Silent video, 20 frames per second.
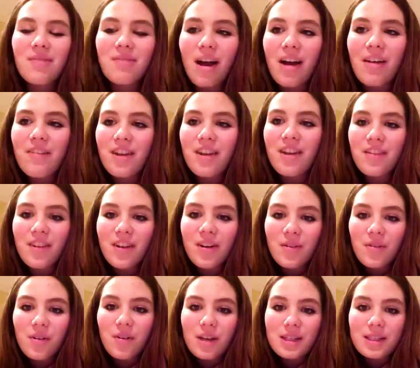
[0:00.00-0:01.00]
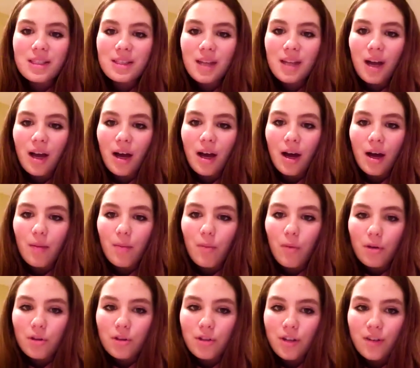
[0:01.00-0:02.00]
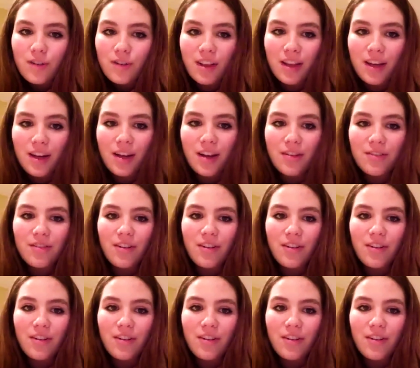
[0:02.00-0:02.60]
My favorite was uh, Portrait of a Lady on